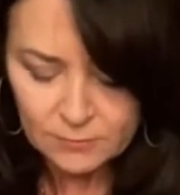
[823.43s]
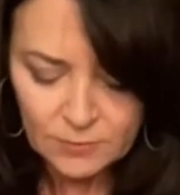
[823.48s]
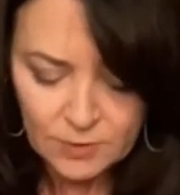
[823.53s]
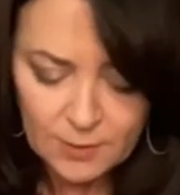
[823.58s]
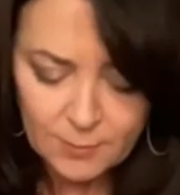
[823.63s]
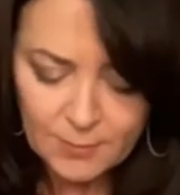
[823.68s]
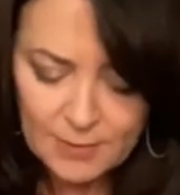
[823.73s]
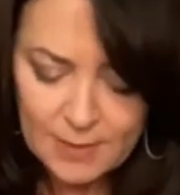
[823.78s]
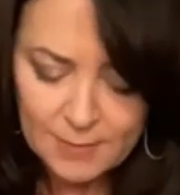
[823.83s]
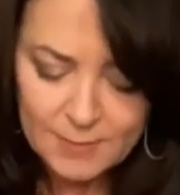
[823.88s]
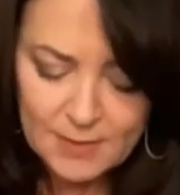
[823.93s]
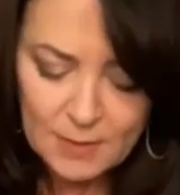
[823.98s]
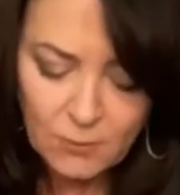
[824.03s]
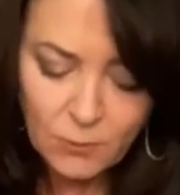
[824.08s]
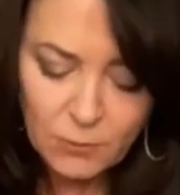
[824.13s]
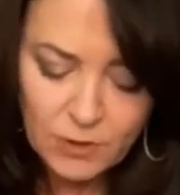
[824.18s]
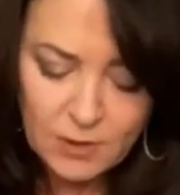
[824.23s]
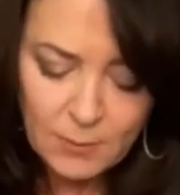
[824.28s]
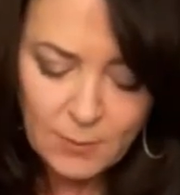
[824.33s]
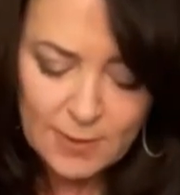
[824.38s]
Sometimes it
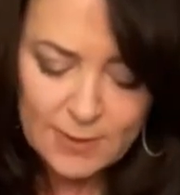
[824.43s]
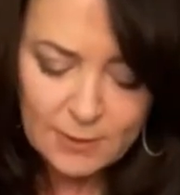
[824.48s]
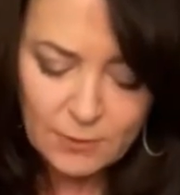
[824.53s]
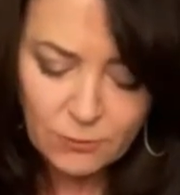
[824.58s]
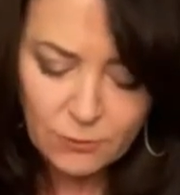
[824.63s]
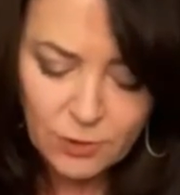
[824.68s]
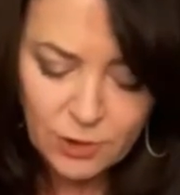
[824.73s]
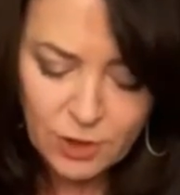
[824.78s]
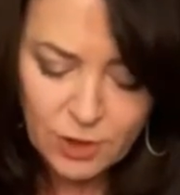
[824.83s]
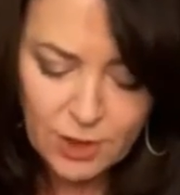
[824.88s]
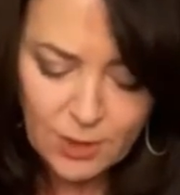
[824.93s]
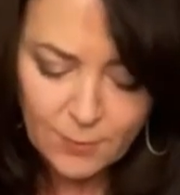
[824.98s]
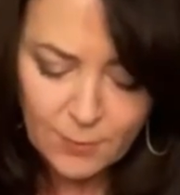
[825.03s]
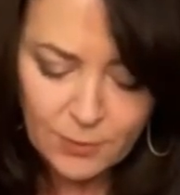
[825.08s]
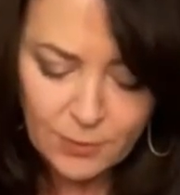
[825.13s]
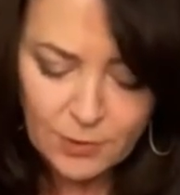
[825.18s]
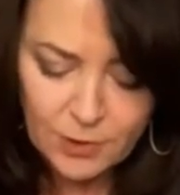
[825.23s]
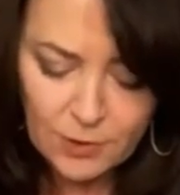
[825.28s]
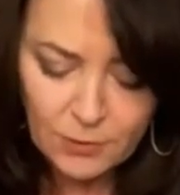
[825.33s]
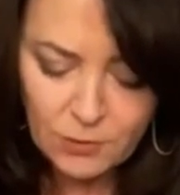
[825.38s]
wants to be a little
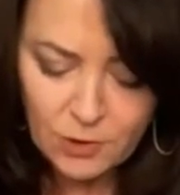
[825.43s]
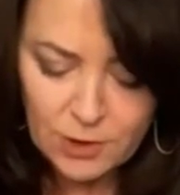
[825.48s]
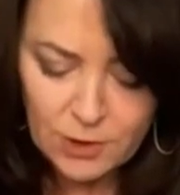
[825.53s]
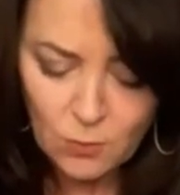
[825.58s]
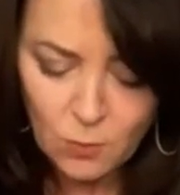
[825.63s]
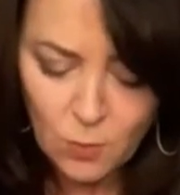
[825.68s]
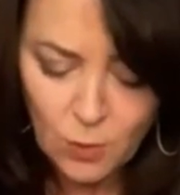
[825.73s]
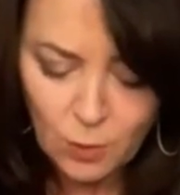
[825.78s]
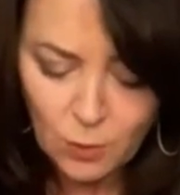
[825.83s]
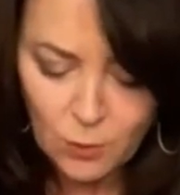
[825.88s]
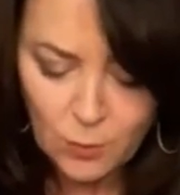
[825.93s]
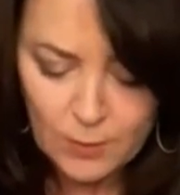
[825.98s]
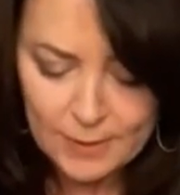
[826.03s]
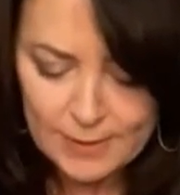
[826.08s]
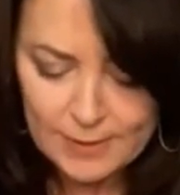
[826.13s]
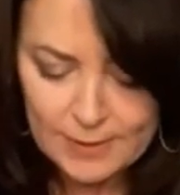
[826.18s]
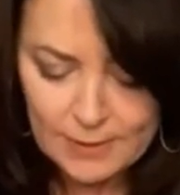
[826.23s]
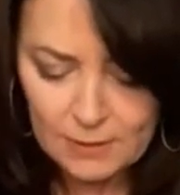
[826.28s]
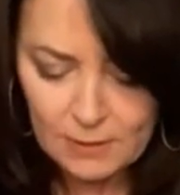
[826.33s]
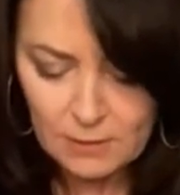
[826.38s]
stubborn, so just work
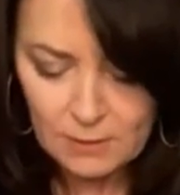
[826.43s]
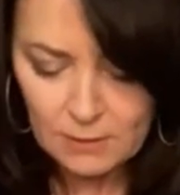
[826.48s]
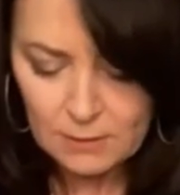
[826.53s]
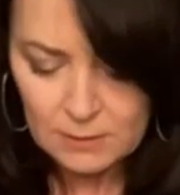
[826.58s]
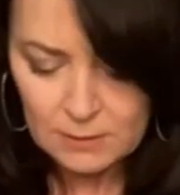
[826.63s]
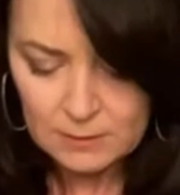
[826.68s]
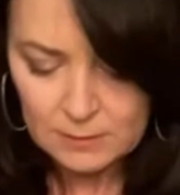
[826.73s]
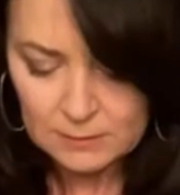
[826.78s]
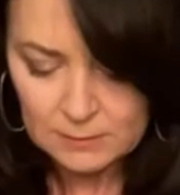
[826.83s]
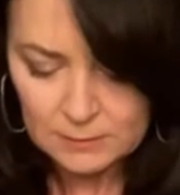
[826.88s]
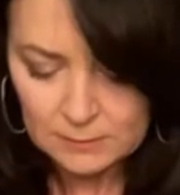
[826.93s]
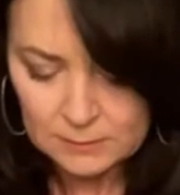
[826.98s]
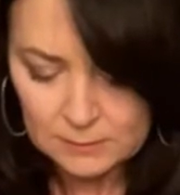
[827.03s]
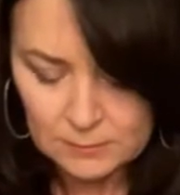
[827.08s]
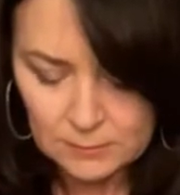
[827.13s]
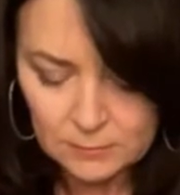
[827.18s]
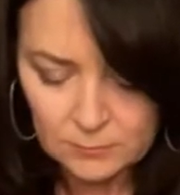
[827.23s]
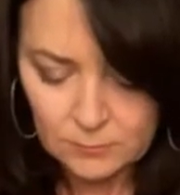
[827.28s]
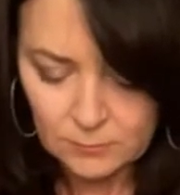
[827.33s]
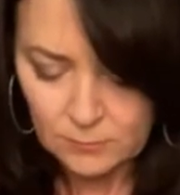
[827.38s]
with it.
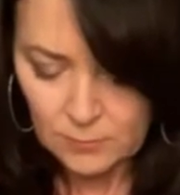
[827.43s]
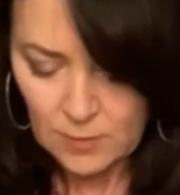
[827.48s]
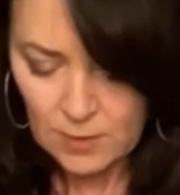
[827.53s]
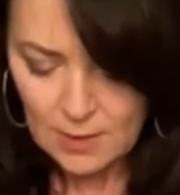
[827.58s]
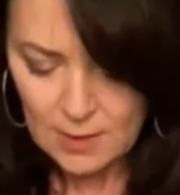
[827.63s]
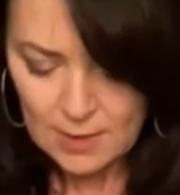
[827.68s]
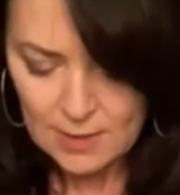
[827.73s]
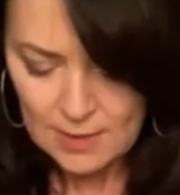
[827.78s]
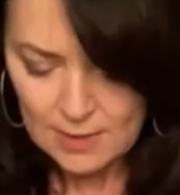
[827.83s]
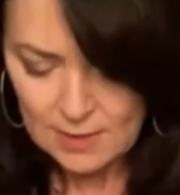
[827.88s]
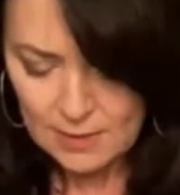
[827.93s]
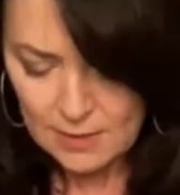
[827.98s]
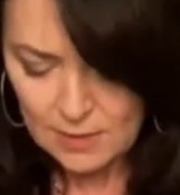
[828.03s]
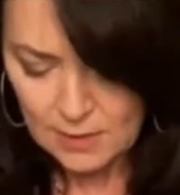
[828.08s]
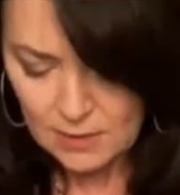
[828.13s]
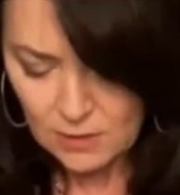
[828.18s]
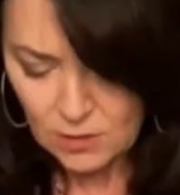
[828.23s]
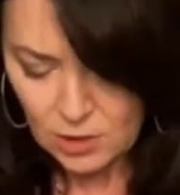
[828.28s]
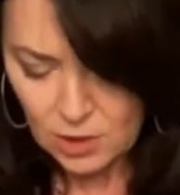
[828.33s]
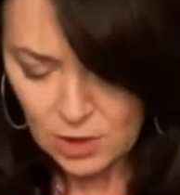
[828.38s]
Okay, and
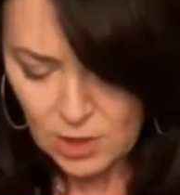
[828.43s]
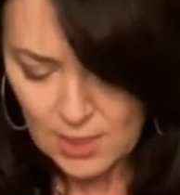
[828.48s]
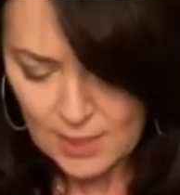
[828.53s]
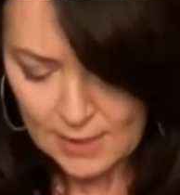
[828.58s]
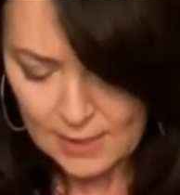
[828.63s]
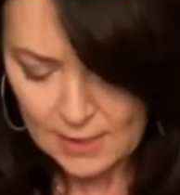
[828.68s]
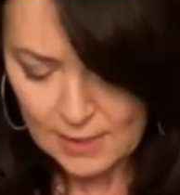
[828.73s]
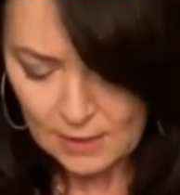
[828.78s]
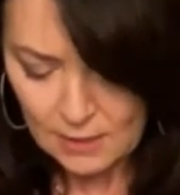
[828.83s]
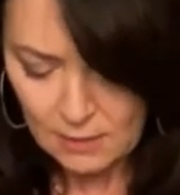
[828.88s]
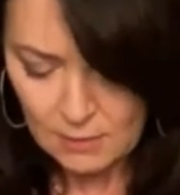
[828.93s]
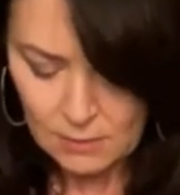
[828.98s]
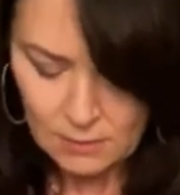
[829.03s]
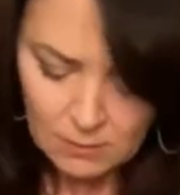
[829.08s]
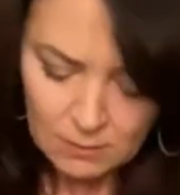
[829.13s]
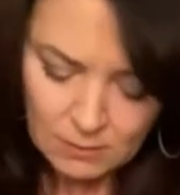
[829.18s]
then check it.